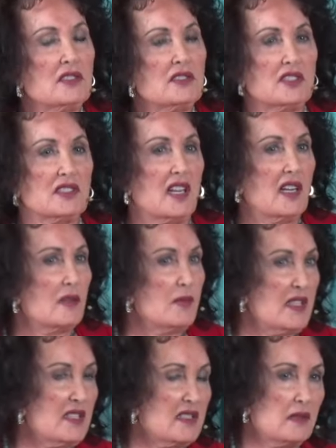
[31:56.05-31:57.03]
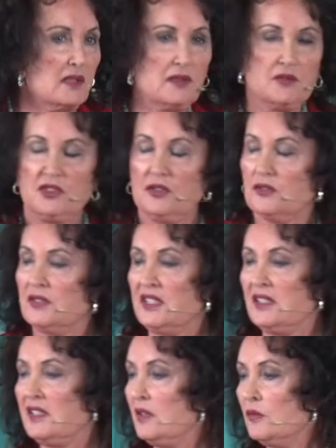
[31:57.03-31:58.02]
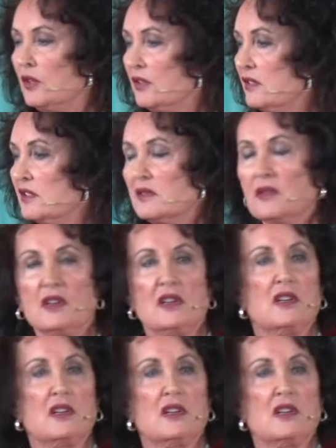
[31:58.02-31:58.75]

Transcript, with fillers: Just hug me. Sometimes you don't need any words.